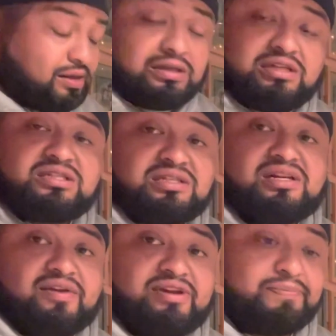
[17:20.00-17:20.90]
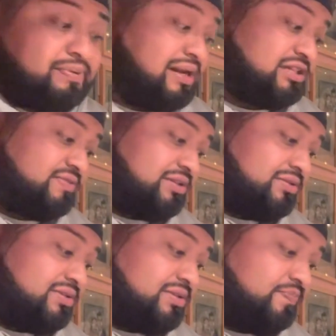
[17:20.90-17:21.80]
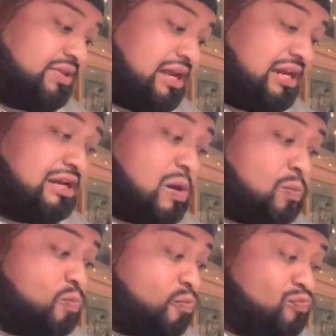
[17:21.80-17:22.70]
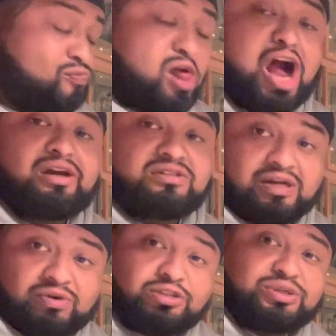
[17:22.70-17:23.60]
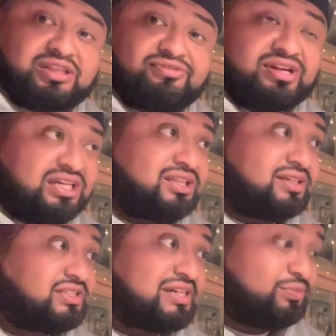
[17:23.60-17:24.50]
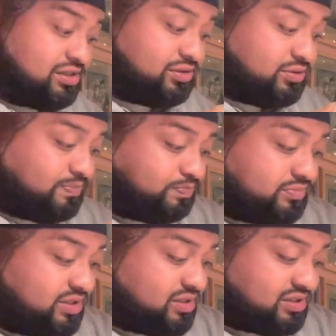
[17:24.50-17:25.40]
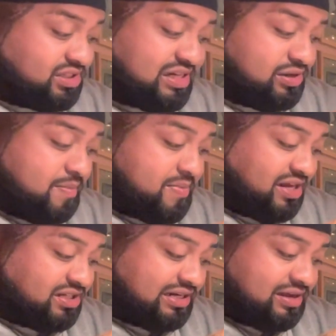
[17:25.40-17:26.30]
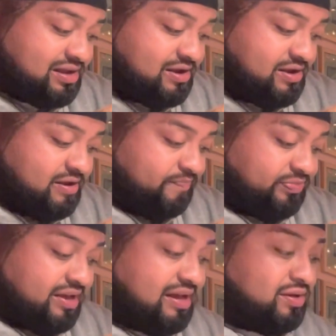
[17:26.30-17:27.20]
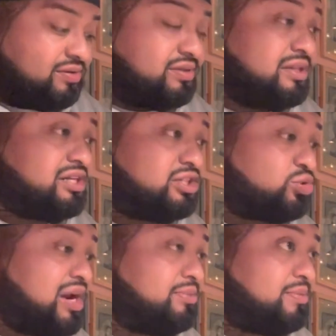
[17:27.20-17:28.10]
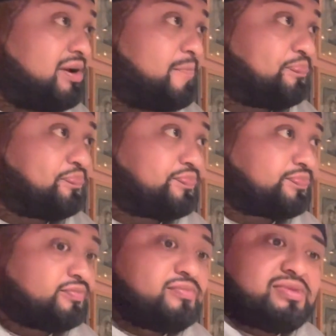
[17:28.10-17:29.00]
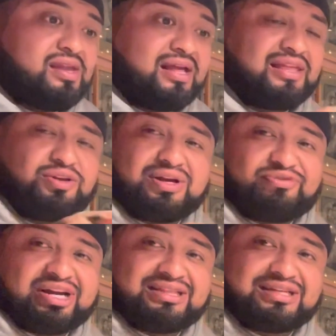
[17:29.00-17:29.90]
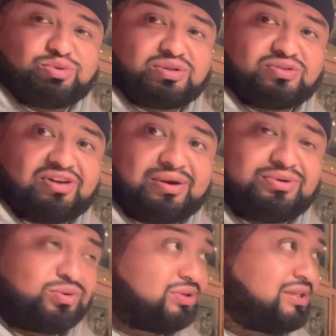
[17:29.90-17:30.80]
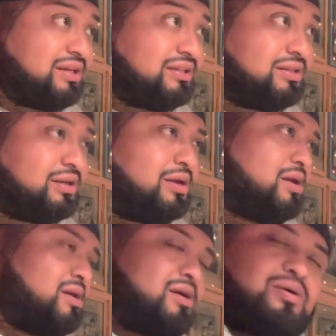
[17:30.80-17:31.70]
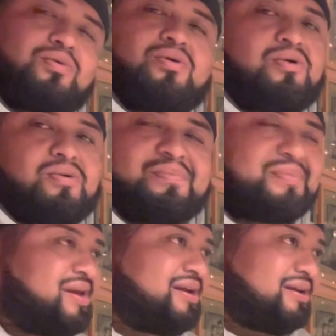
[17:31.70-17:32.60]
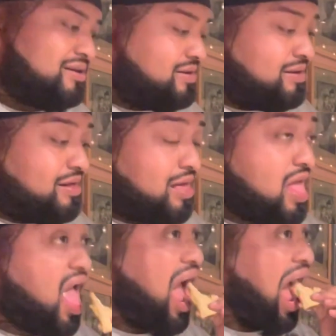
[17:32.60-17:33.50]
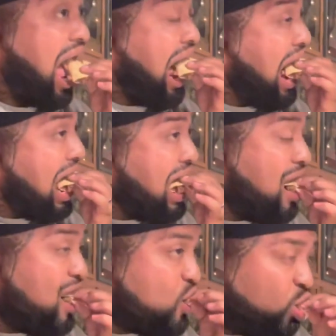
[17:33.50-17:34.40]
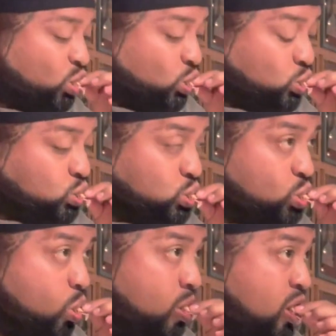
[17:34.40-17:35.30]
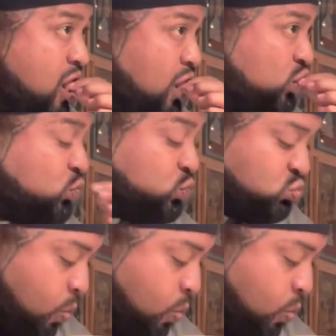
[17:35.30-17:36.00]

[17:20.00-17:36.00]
this is a lovely place, Bato. And I want to try the fajitas, I really do, because they sound amazing how they describe them, huh? And then you get fajitas with those flour tortillas. Mm-hmm. Oh man. You guys, the only thing we have not tried